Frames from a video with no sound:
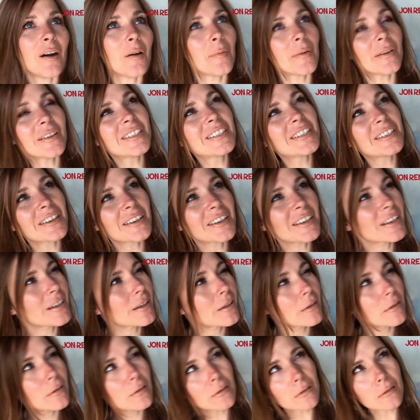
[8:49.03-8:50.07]
Is there any
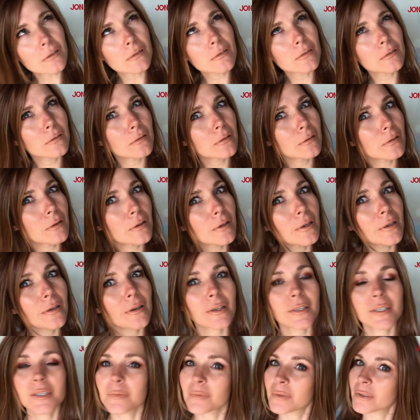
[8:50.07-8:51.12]
color I don't really like?
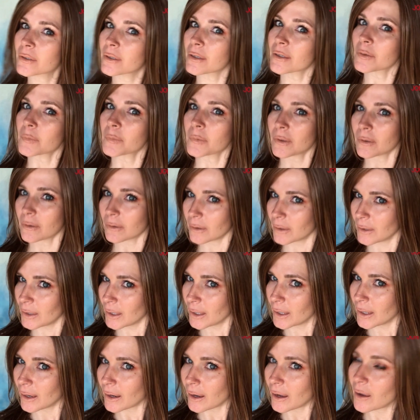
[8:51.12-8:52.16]
I seem to like them all.
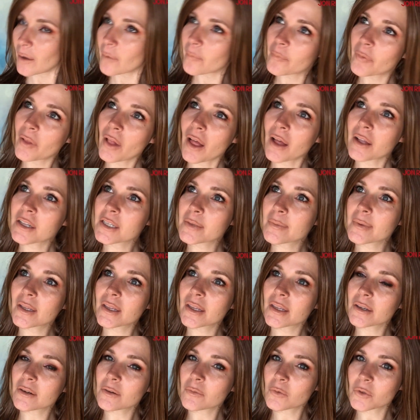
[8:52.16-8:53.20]
Blondes I'm a
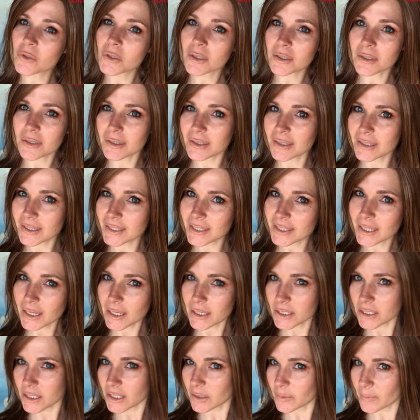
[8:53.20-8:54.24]
little more
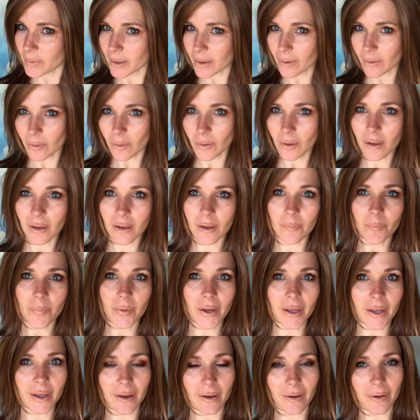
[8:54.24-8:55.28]
sketchy about,
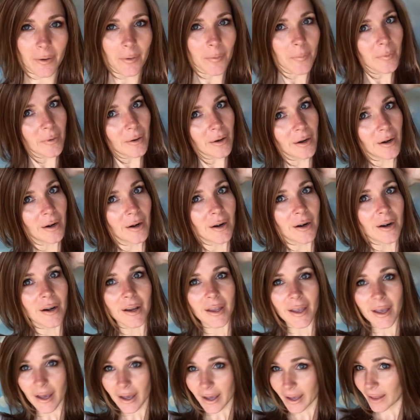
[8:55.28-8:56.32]
but
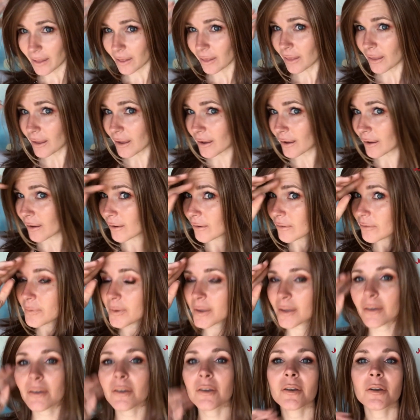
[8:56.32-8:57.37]
yeah, I love
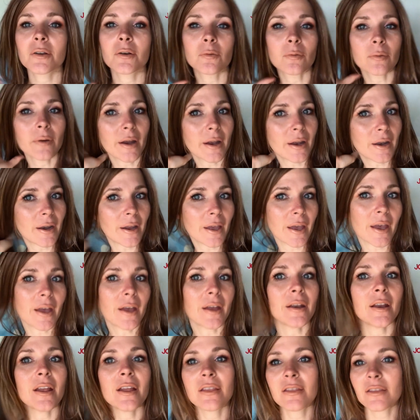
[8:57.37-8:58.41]
me a good
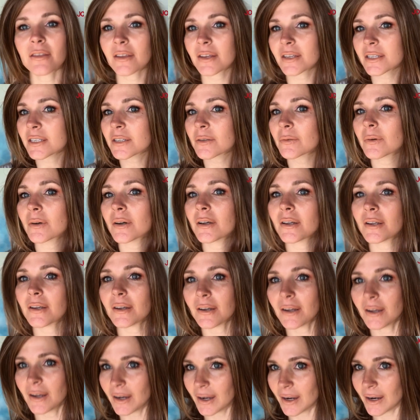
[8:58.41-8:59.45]
redhead, and this
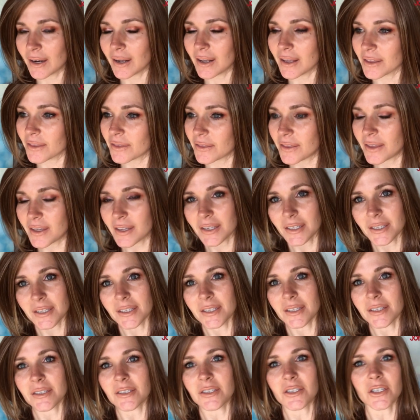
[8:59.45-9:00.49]
one,
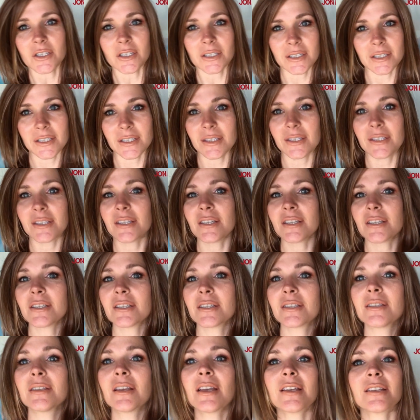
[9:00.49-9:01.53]
this just
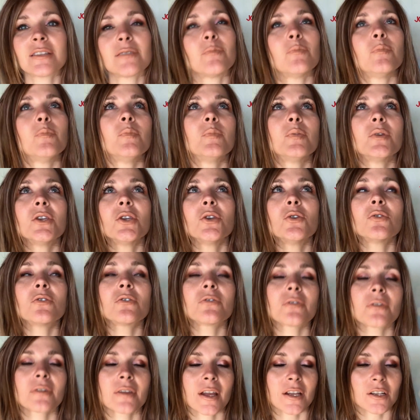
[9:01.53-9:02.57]
is
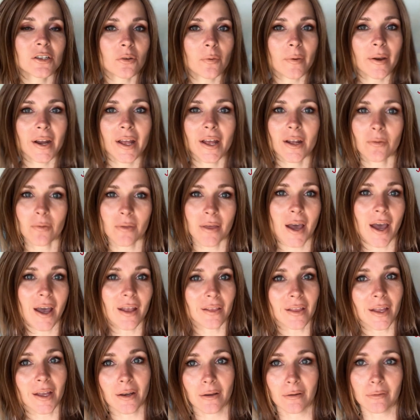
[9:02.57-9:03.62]
beautiful natural redhead with
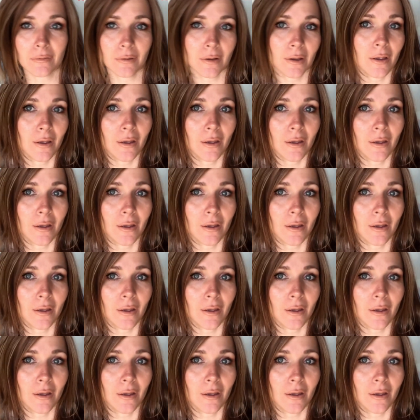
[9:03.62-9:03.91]
highlighting,